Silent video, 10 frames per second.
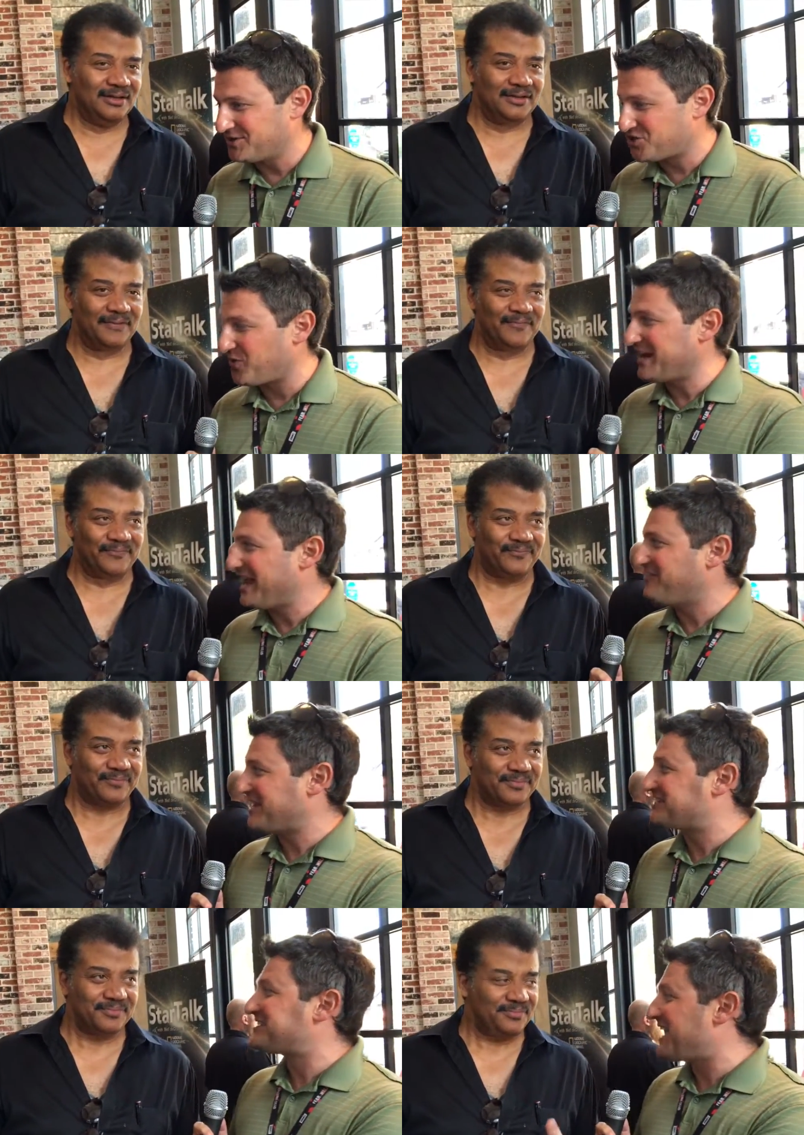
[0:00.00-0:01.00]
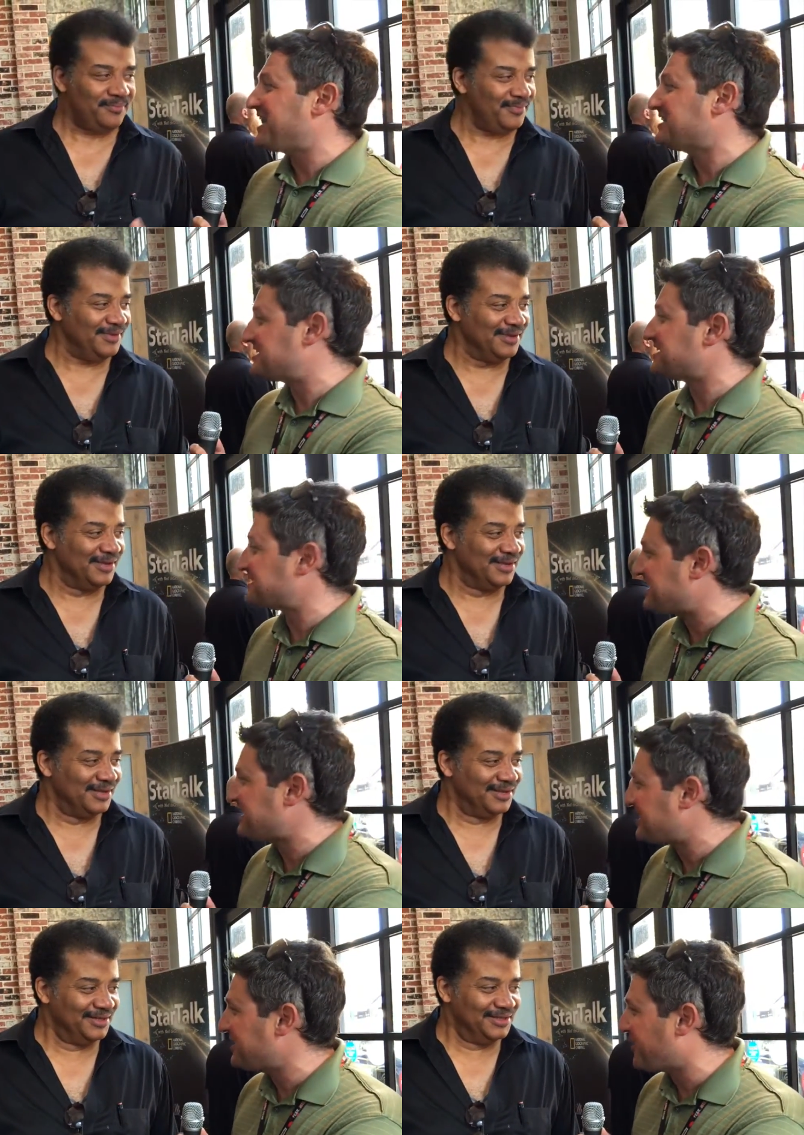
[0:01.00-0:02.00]
Speaker 1: it's great having a scientist
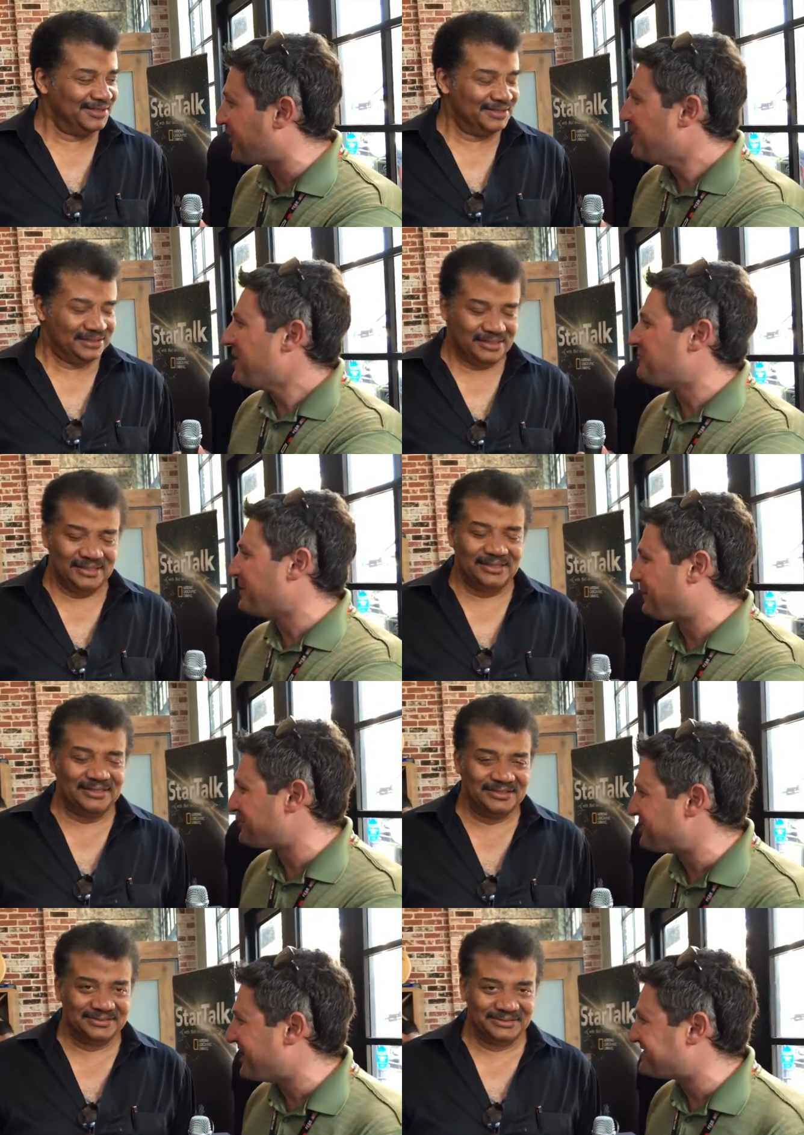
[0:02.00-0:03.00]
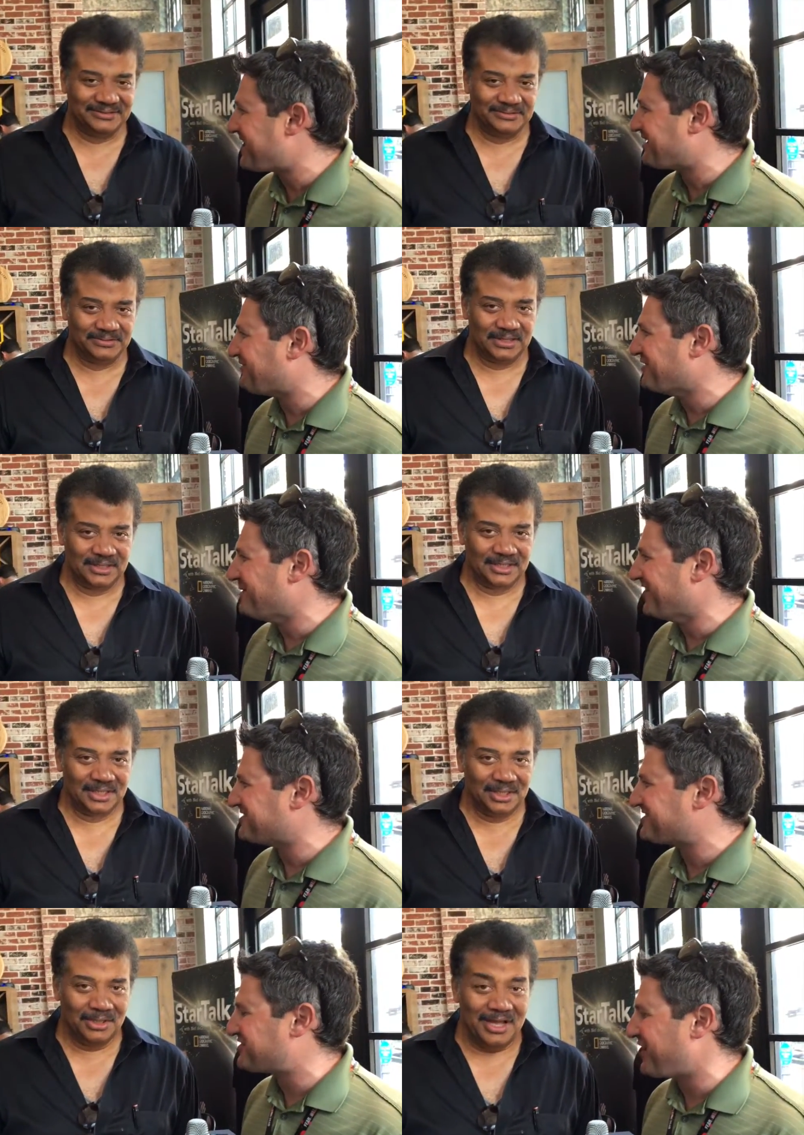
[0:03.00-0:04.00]
geek here, and we appreciate you taking a few minutes
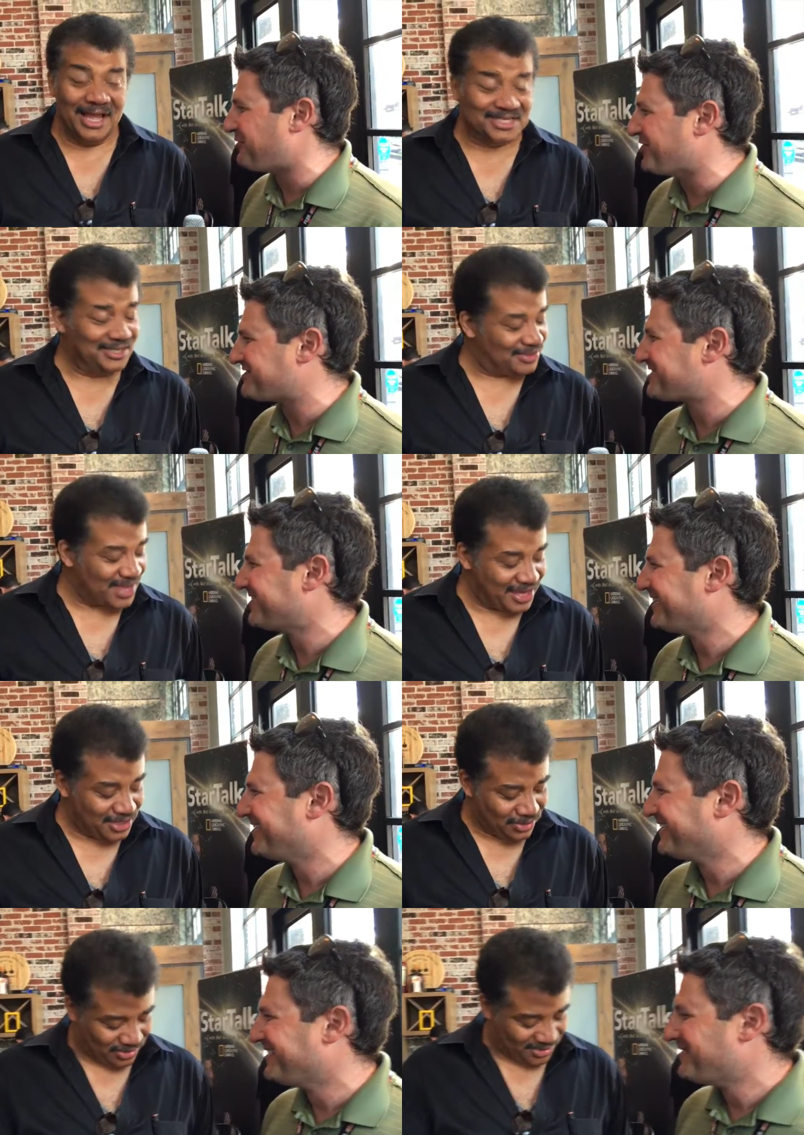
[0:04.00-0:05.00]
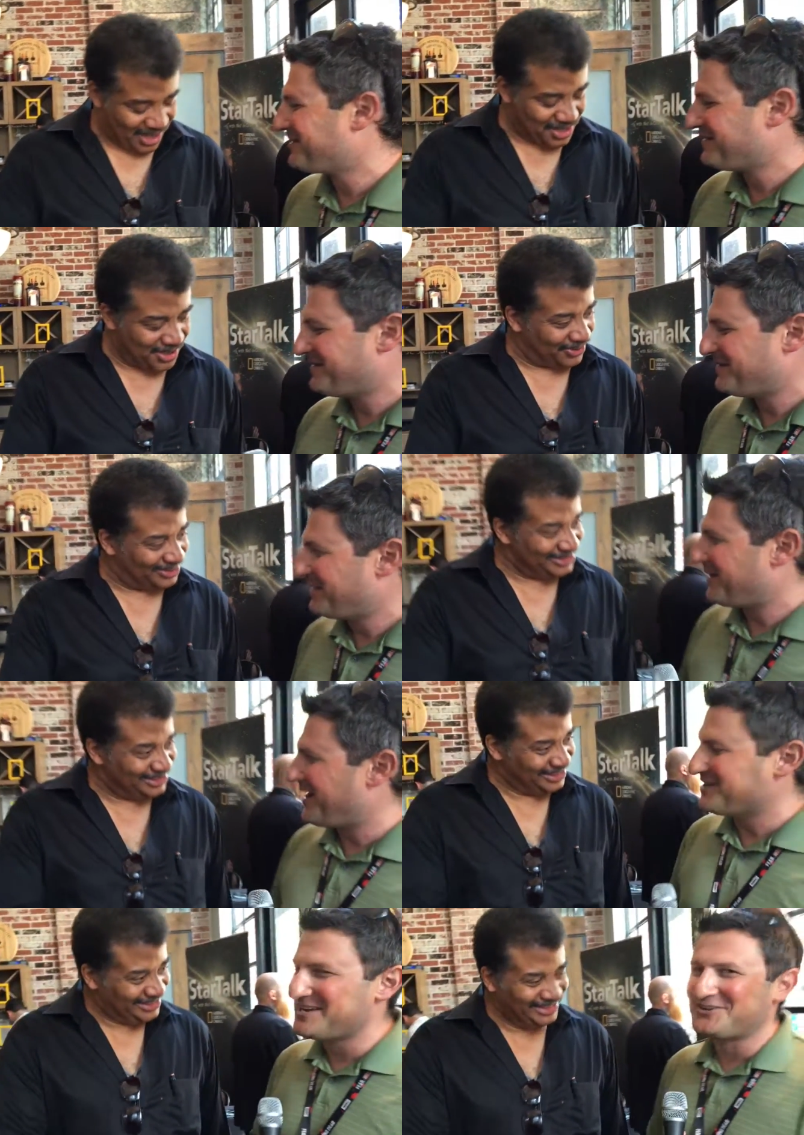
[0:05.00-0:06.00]
to share Excellent. with us. Excellent. Thank you. Thank you. All
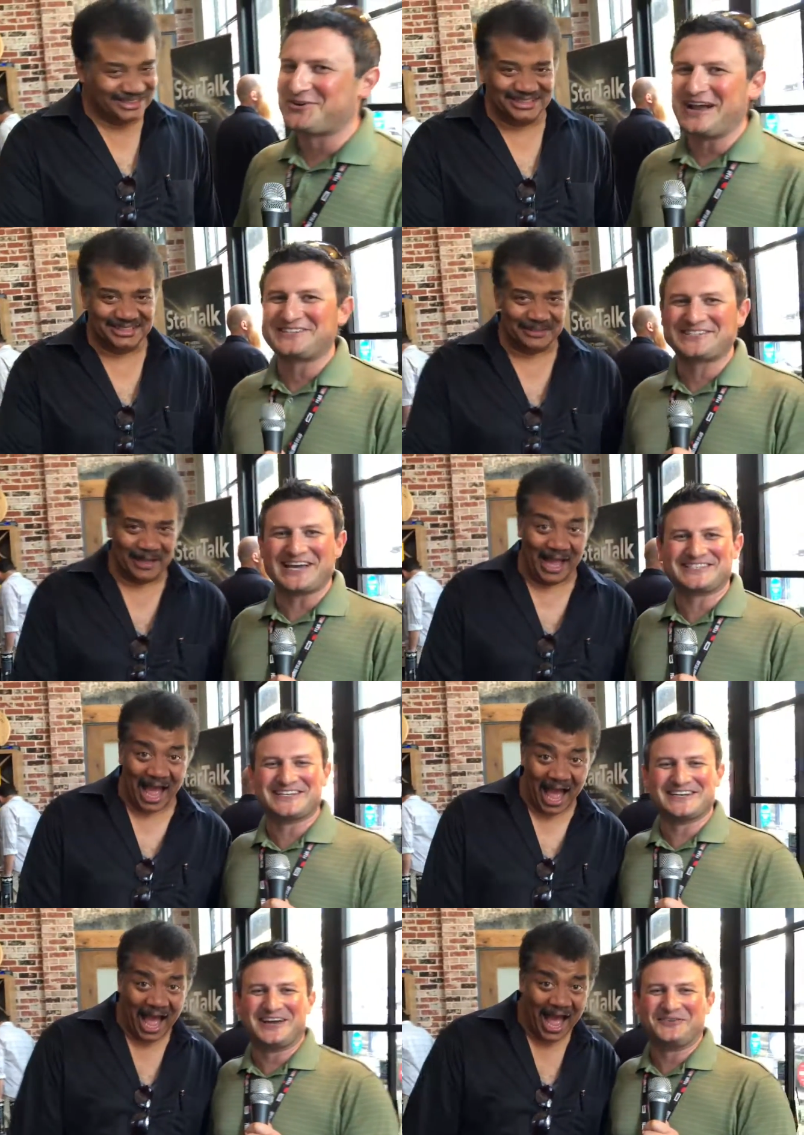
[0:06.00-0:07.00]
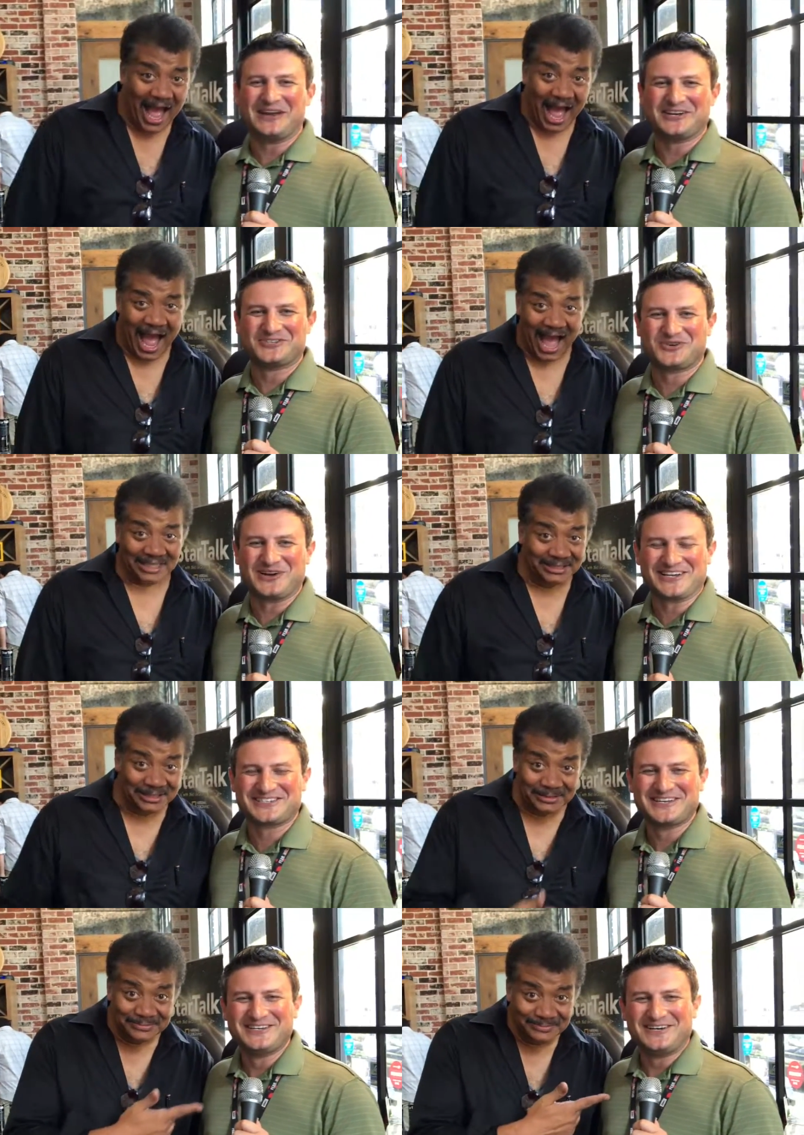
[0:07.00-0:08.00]
right. Neil deGrasse Tyson uh, right here joining us
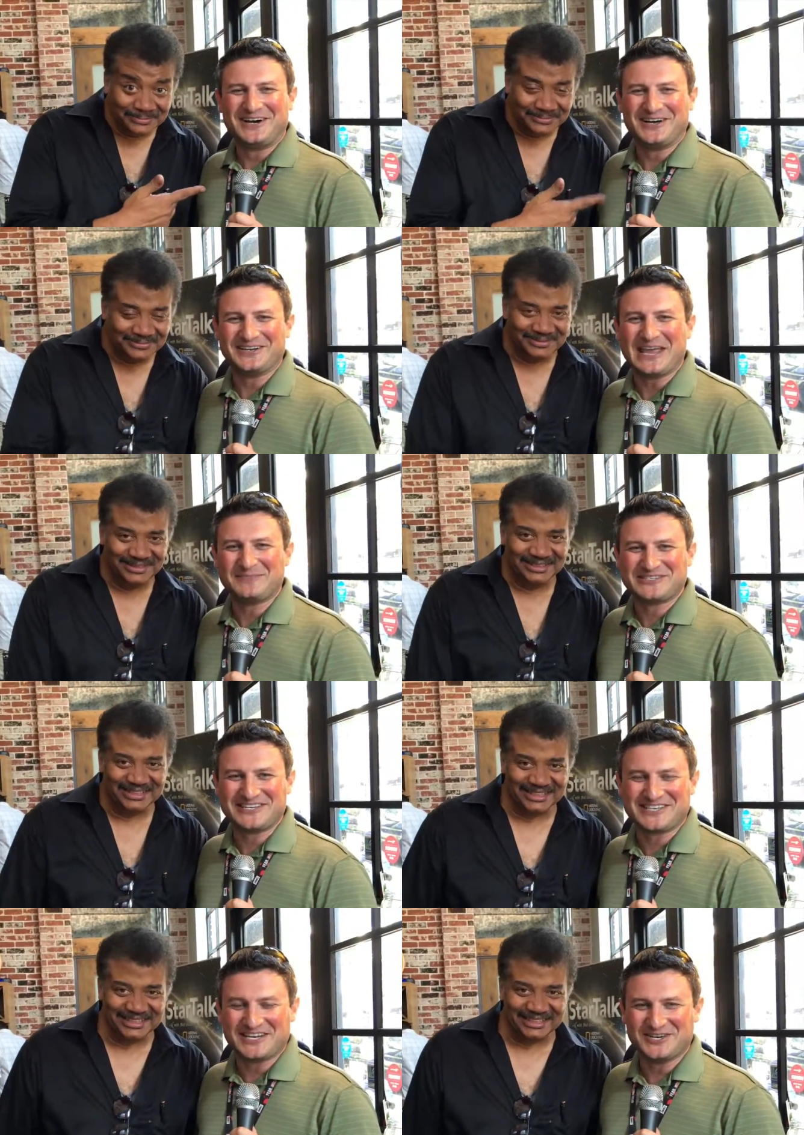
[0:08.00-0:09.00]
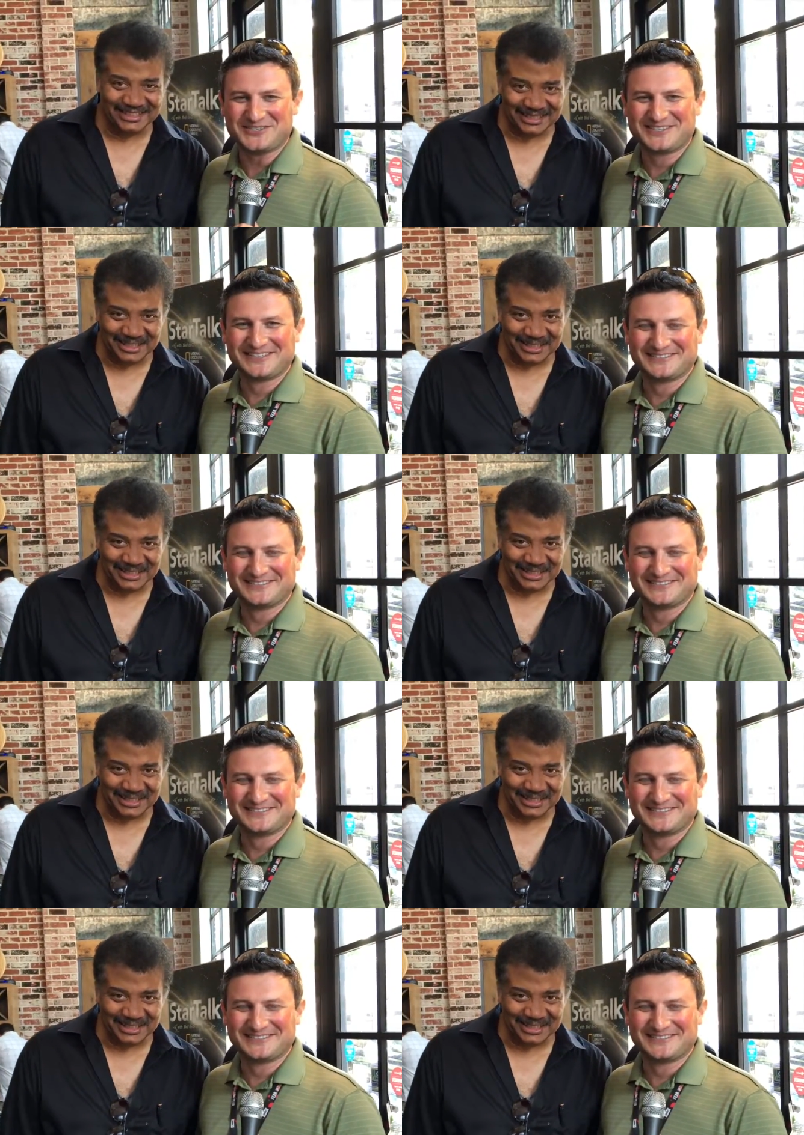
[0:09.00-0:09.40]
on ABC 10 News.